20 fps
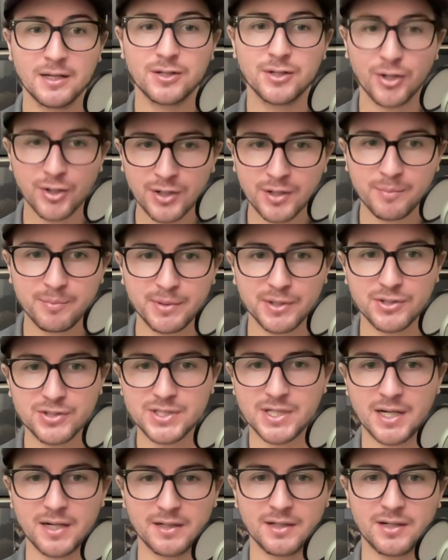Go to
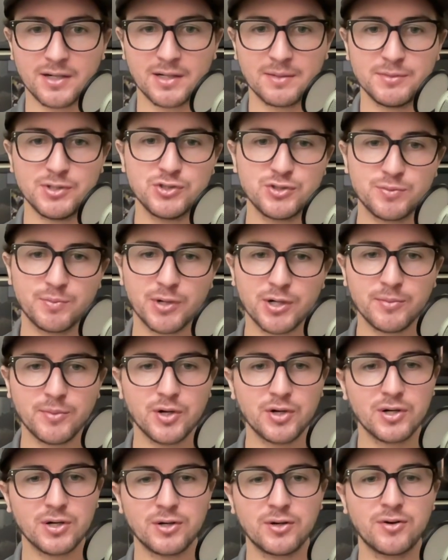built.com, use promo
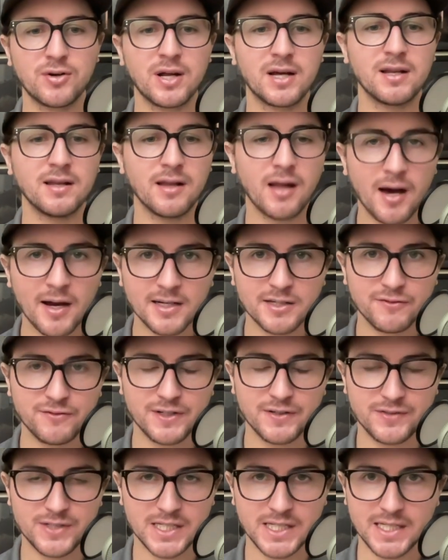code
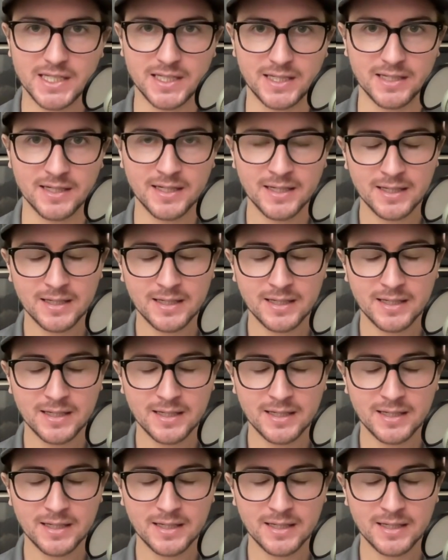LOCKED15,